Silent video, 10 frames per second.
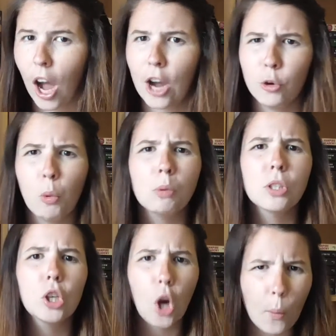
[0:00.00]
I knew what
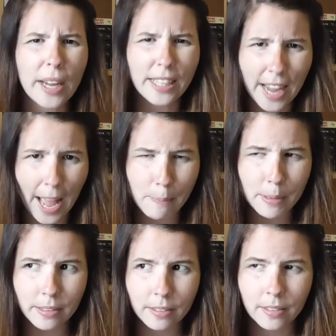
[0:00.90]
was going to
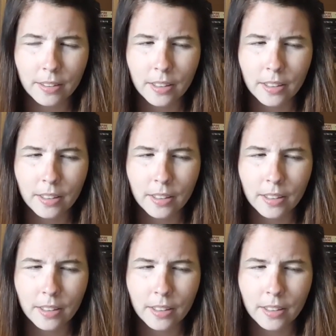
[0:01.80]
happen.